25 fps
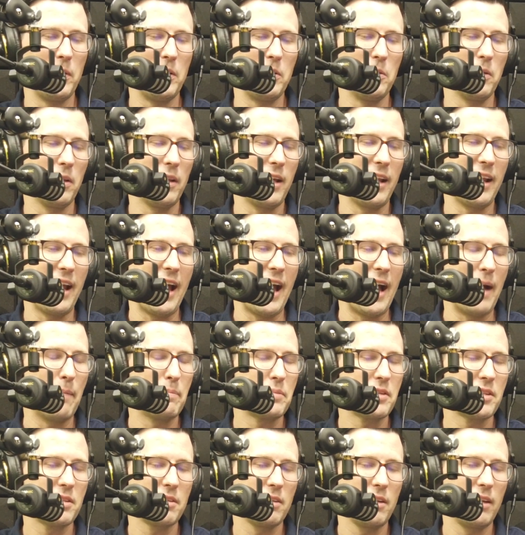do a lot of
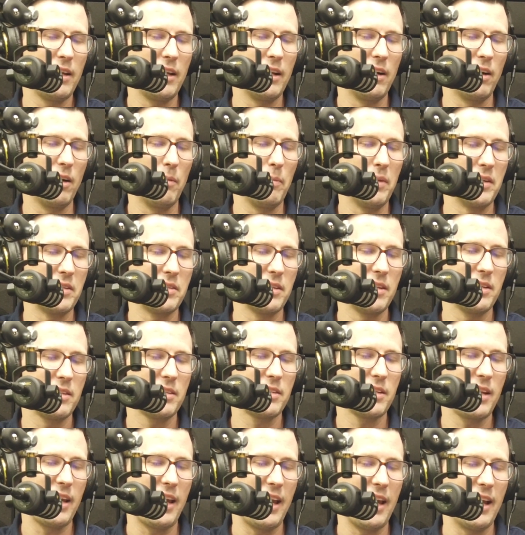apps in our
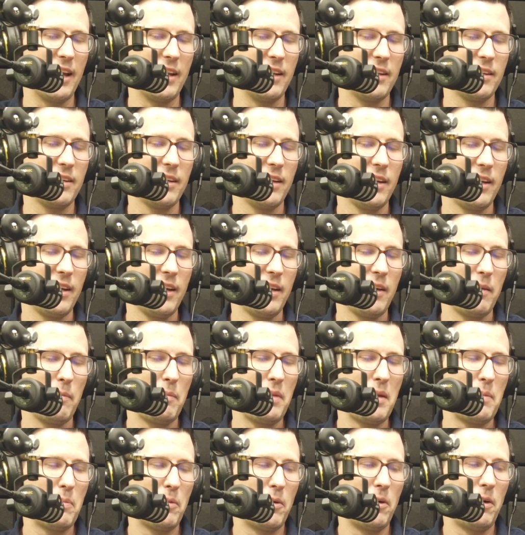business, and
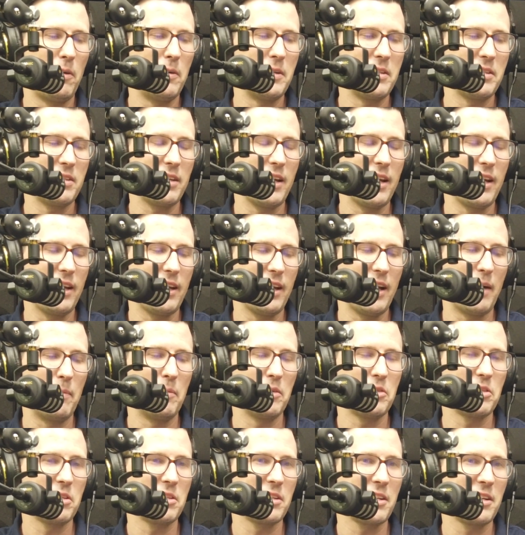people always say, how
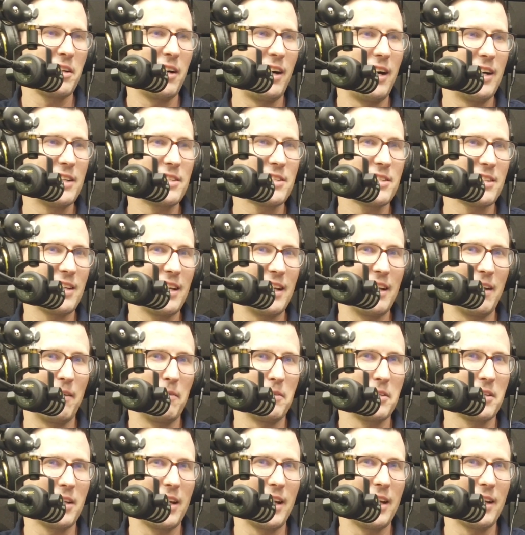much does it cost? And
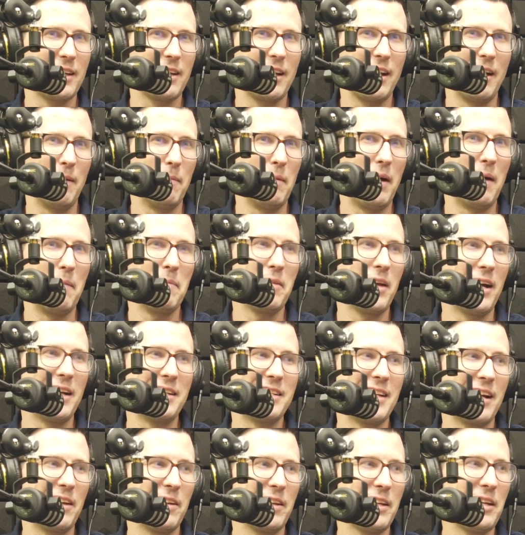I was like, I'm
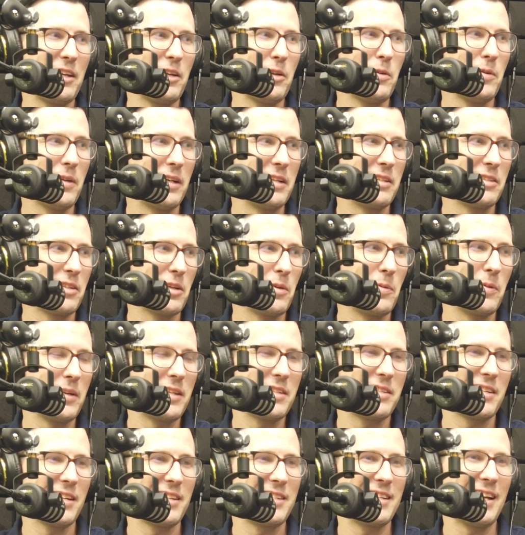not telling you until
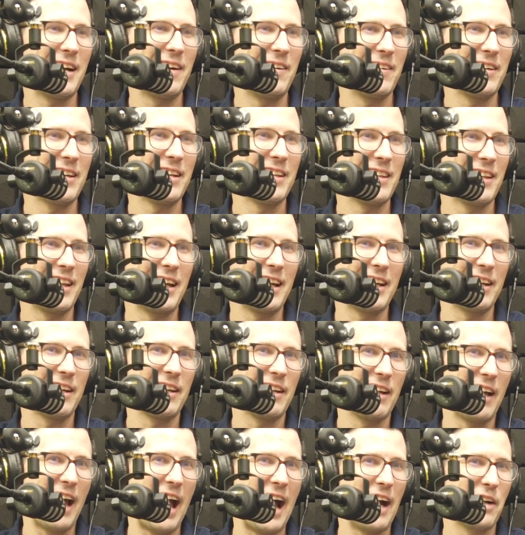we sit down and right.
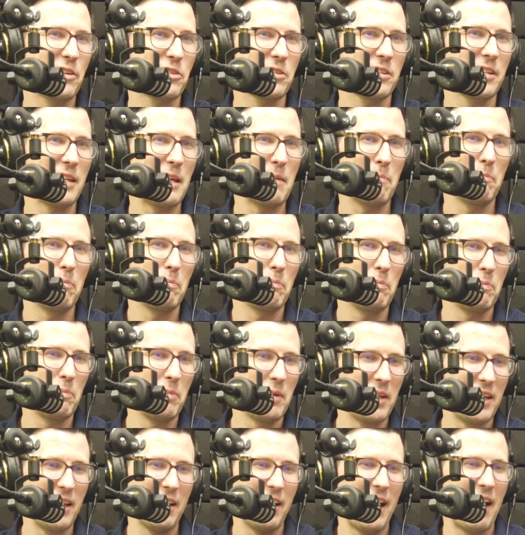actually
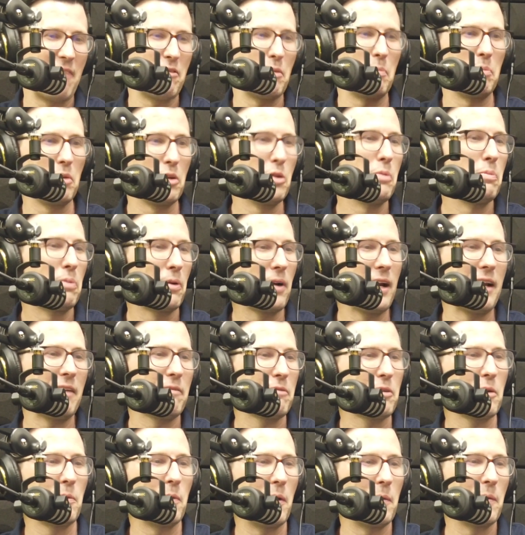have a
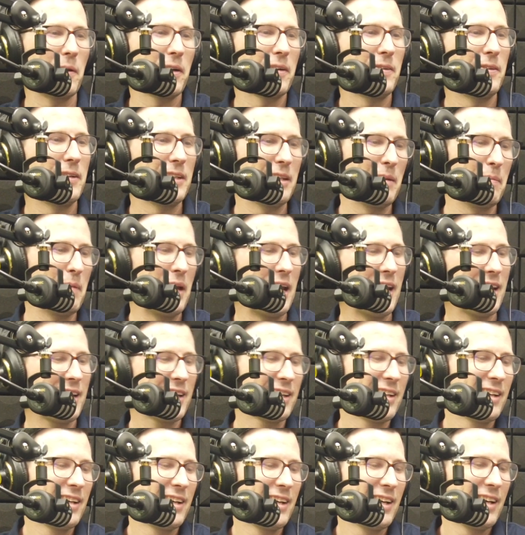blueprint for what we're going to
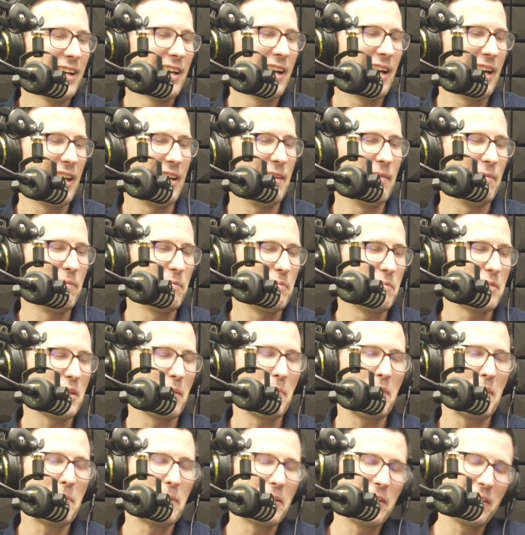make. And
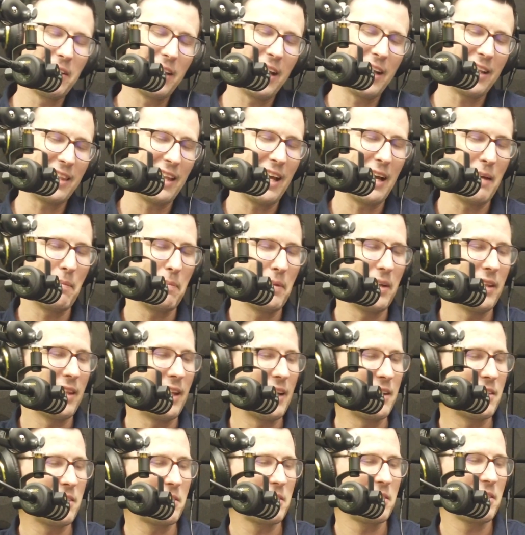some people don't like that, but
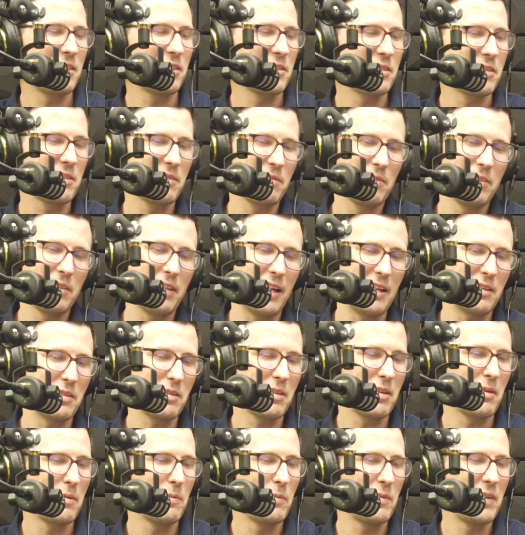that's
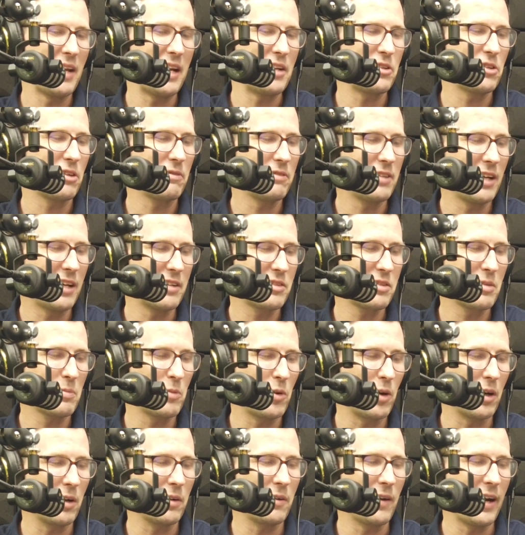the nature of
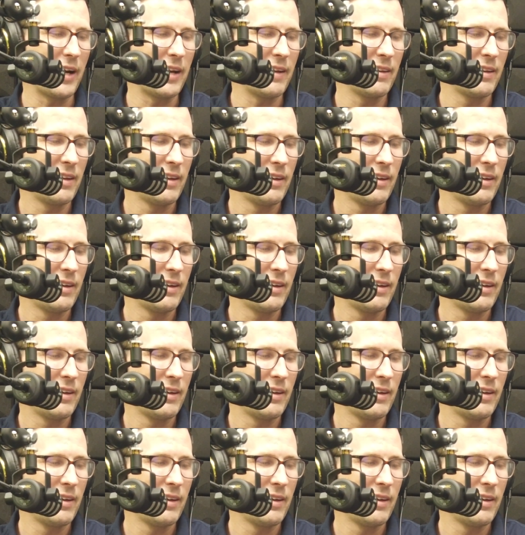custom work, right?